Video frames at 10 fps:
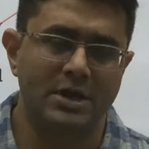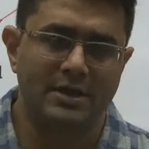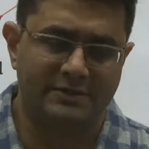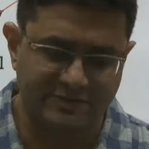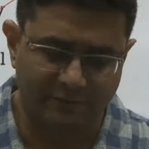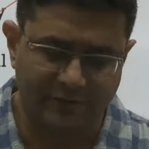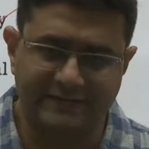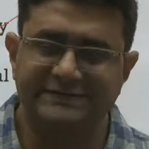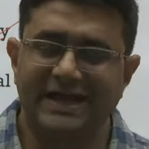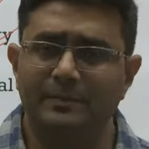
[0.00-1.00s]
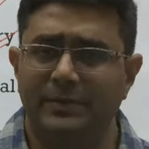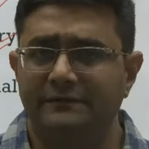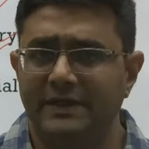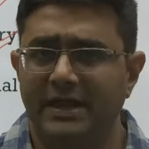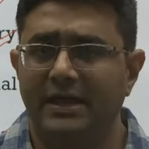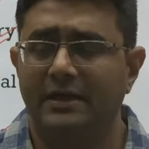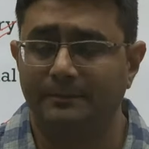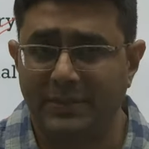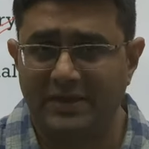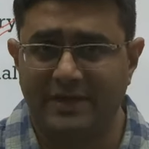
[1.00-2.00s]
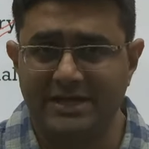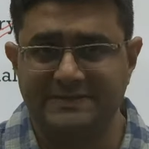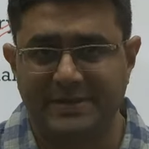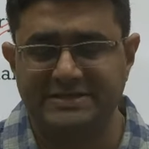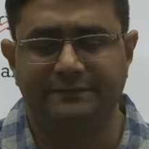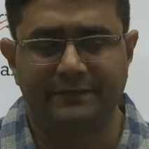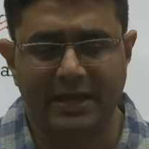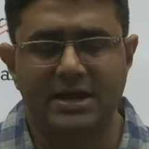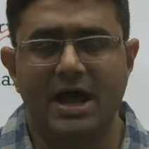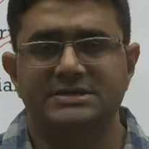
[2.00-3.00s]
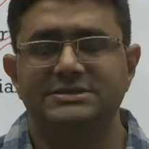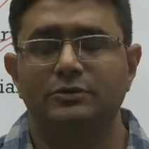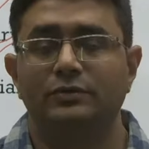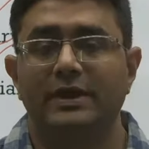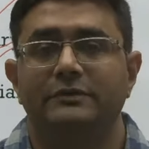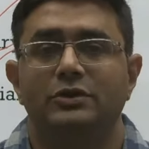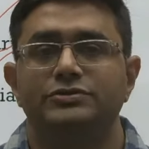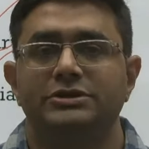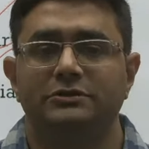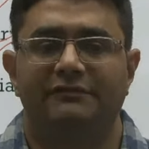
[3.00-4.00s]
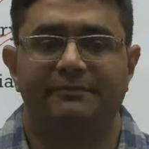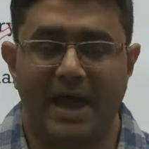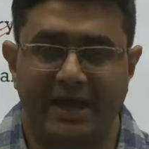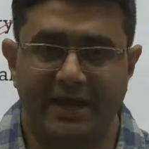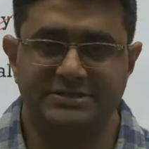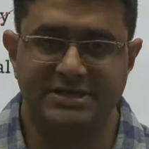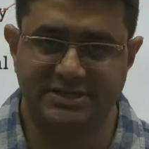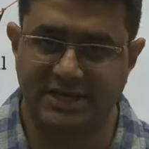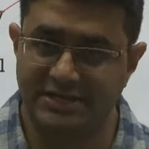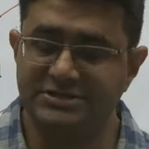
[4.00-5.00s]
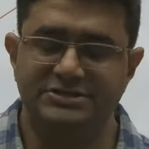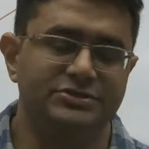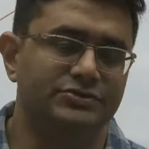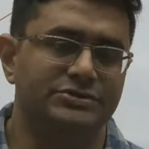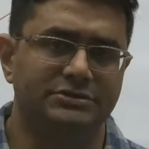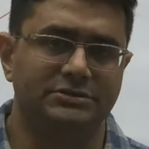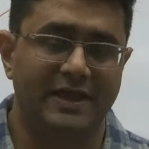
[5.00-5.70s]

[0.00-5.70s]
So for example, if they be very specific and ask you evolution of marriage as an institution,